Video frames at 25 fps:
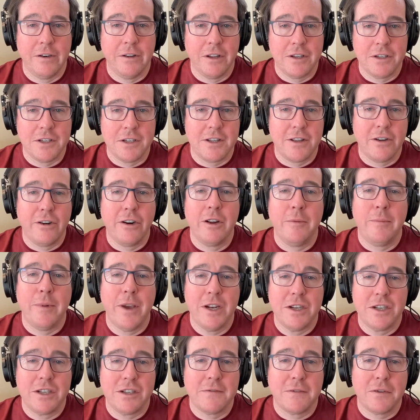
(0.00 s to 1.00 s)
This is 30
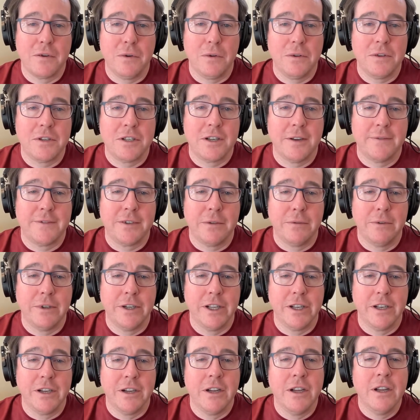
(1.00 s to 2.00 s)
pages of cool stuff to
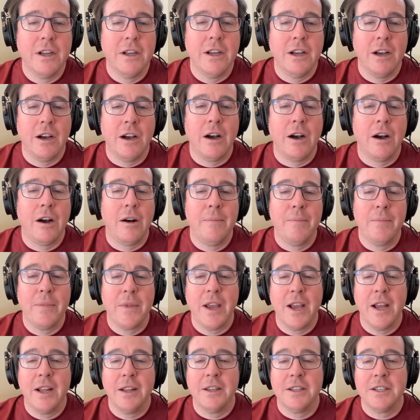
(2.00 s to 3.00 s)
read. Um,
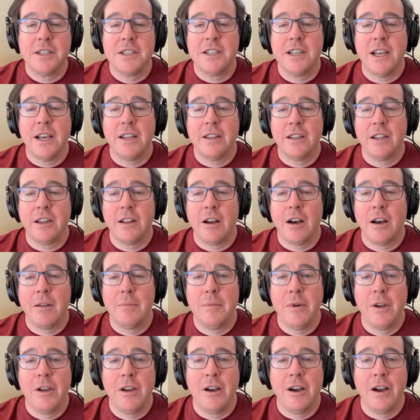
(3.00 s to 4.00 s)
and the stat that caught
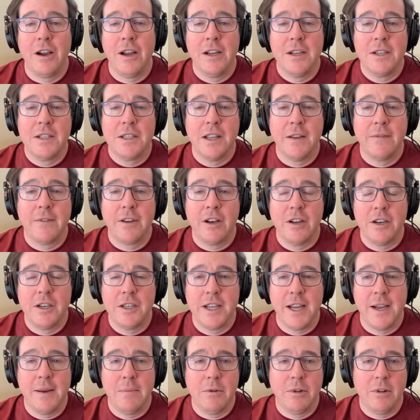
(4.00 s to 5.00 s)
my eye is they've got a
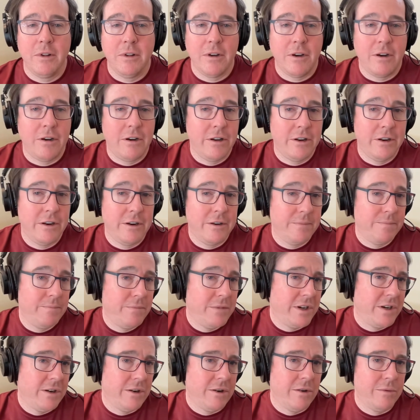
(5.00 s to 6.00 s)
table on, I
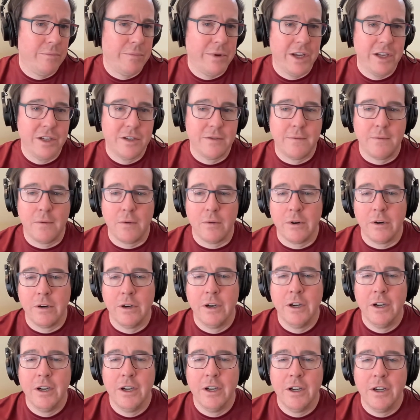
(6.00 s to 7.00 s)
don't know, page four,
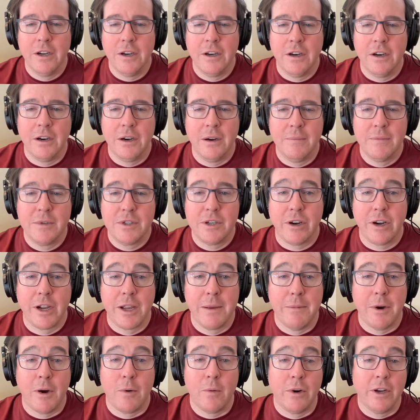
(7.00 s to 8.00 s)
um, talking
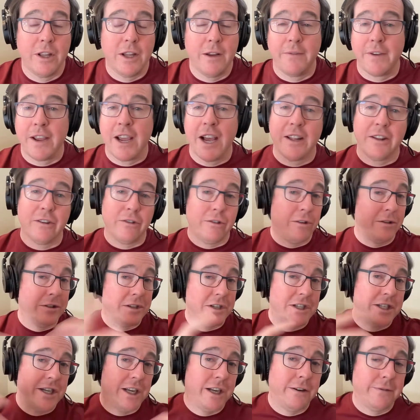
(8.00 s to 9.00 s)
about where they've gathered all
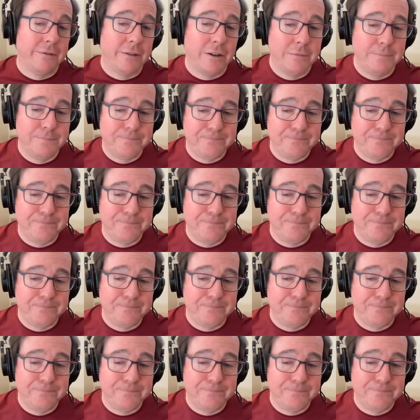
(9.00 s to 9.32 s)
this data from.